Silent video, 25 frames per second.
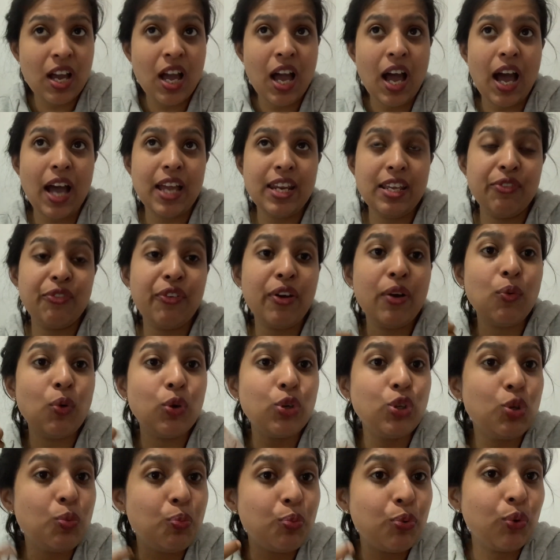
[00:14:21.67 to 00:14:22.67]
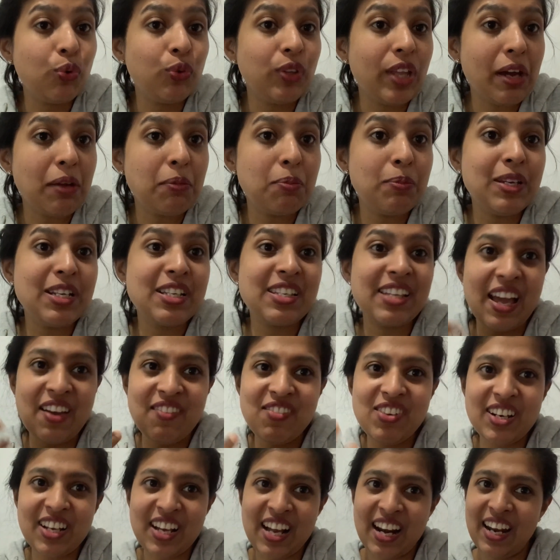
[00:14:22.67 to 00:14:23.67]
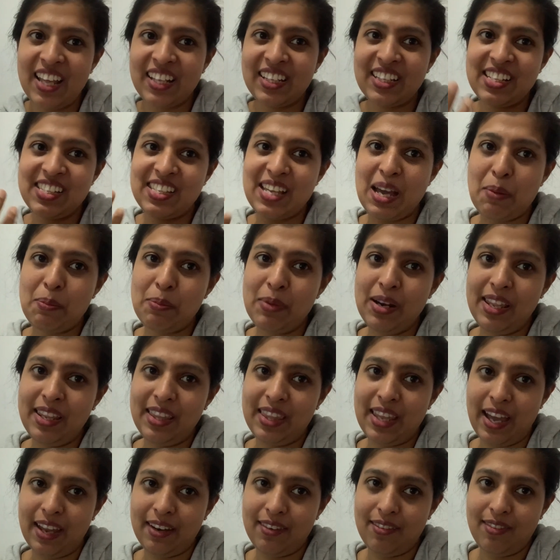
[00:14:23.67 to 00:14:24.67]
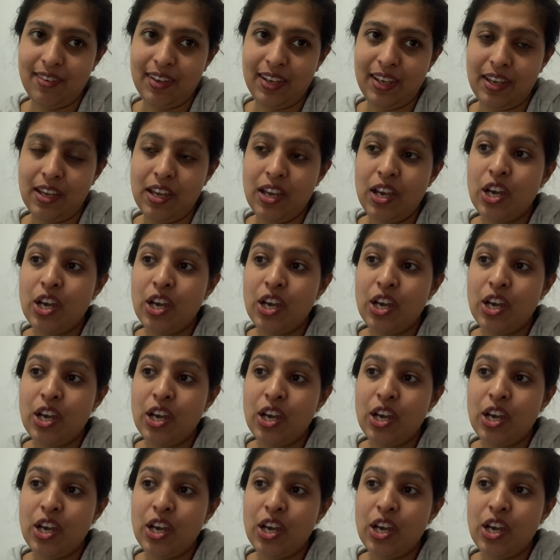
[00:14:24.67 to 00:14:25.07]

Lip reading: and if I want to prove that, means I will collect the sample in that way.